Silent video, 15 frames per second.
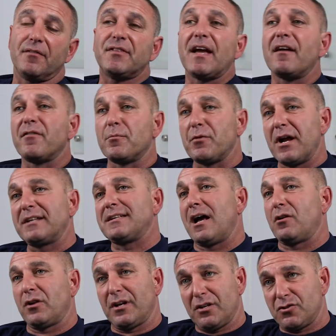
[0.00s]
they have a breakdown
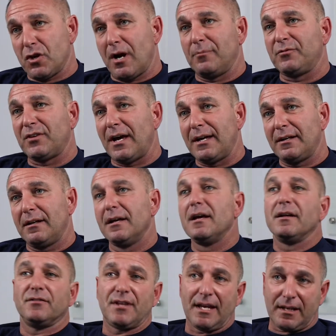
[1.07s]
on a job site,
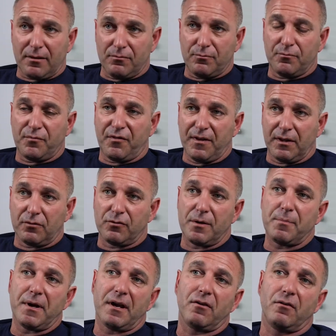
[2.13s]
they can fill a
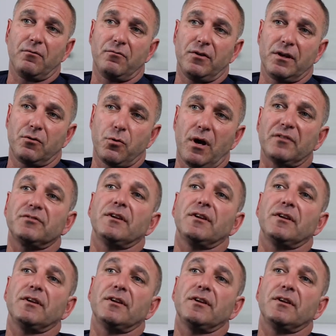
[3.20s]
repair request